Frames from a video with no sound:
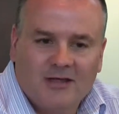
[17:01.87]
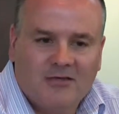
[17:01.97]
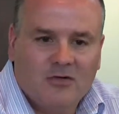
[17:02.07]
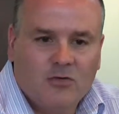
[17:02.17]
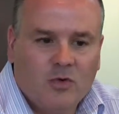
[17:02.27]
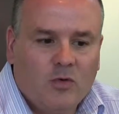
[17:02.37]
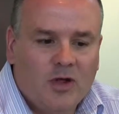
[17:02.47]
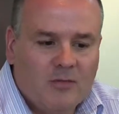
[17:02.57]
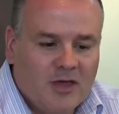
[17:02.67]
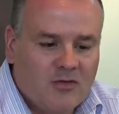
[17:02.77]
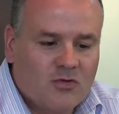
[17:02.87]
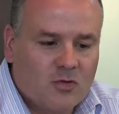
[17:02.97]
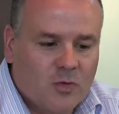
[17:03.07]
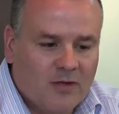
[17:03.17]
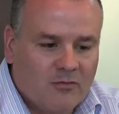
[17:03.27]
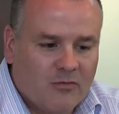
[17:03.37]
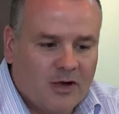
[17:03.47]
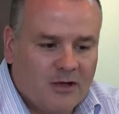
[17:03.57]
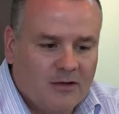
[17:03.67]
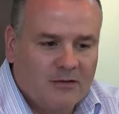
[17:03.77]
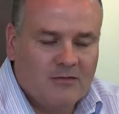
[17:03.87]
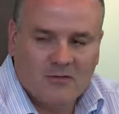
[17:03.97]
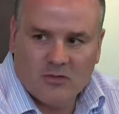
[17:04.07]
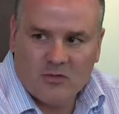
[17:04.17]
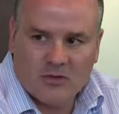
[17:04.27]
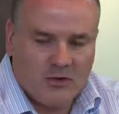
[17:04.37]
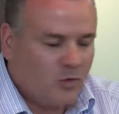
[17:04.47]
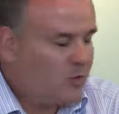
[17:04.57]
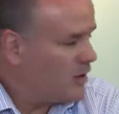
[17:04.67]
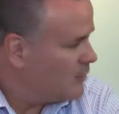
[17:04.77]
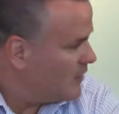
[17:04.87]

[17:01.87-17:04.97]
So we want to make sure we have the right solution, and we want to